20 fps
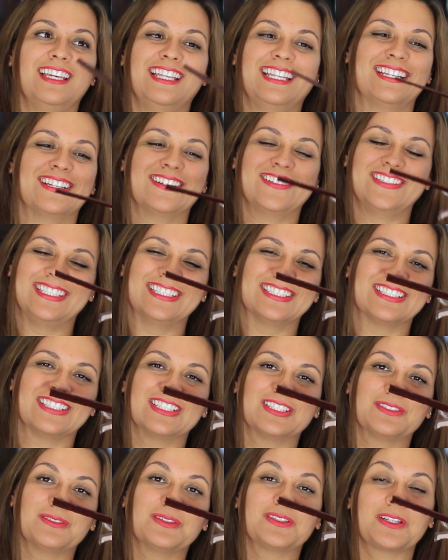it doesn't.
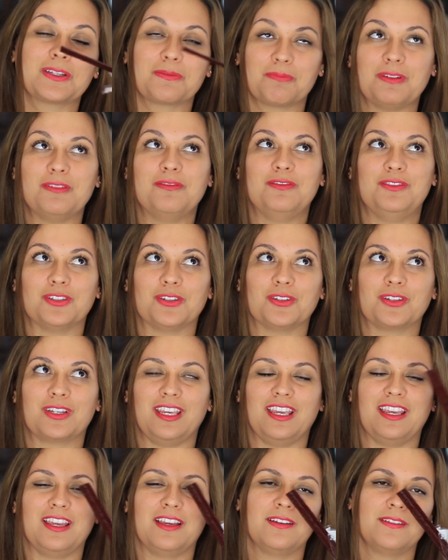It smells like beef
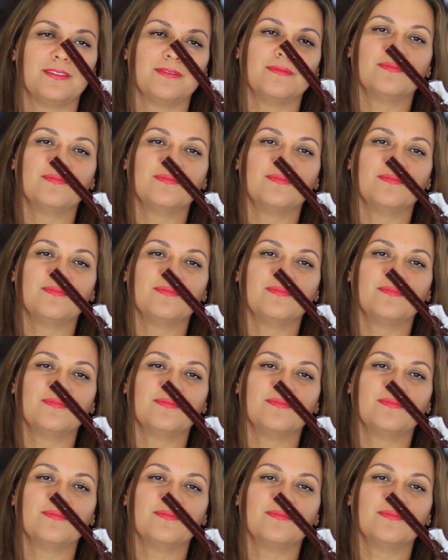jerky.